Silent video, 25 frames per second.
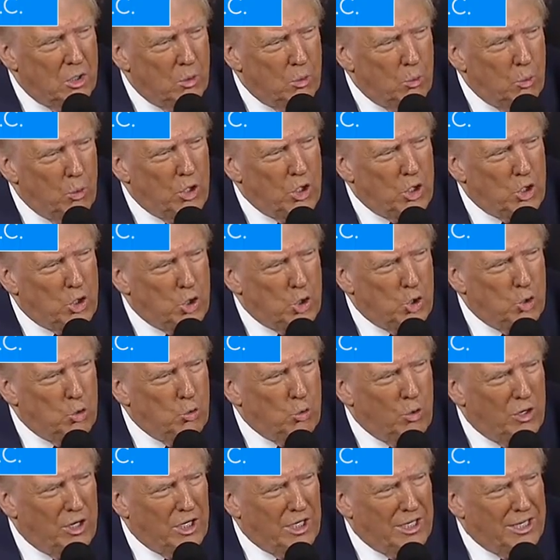We do
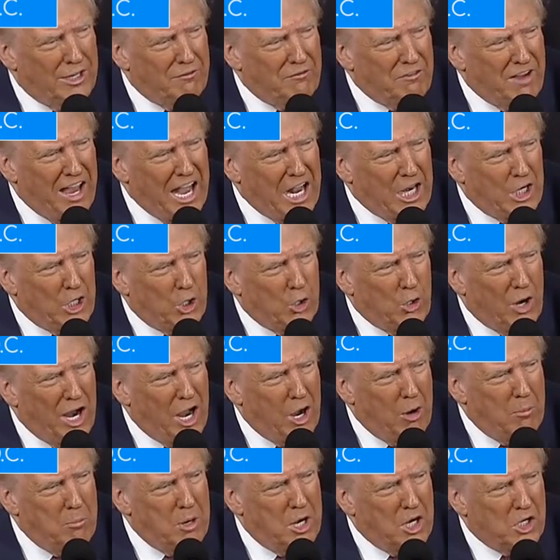really value
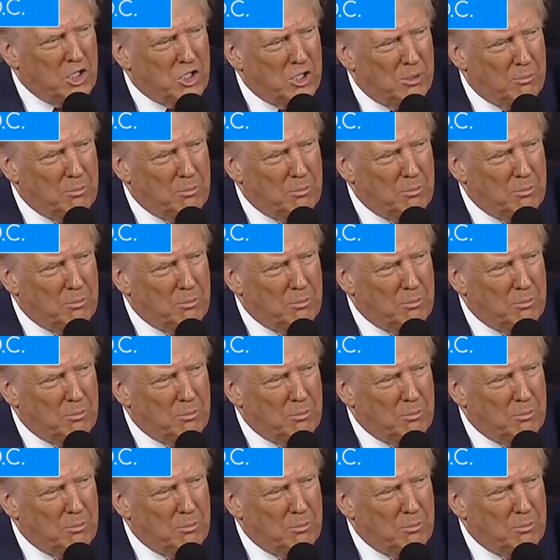how much